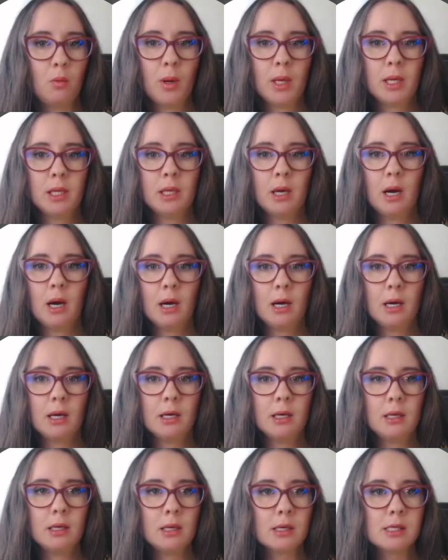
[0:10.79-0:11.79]
When
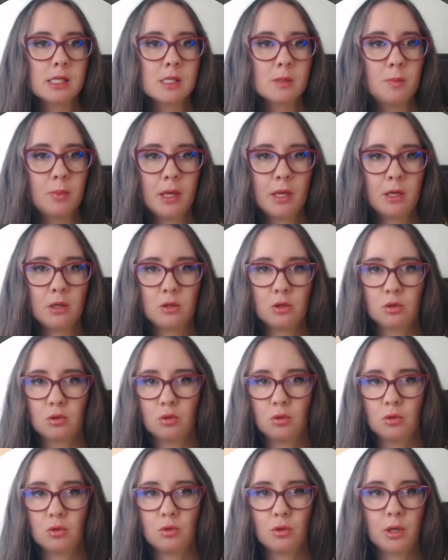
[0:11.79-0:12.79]
I explain
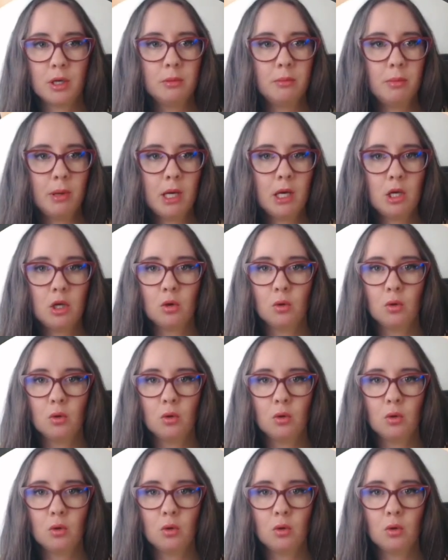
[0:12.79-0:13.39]
to you, you can make your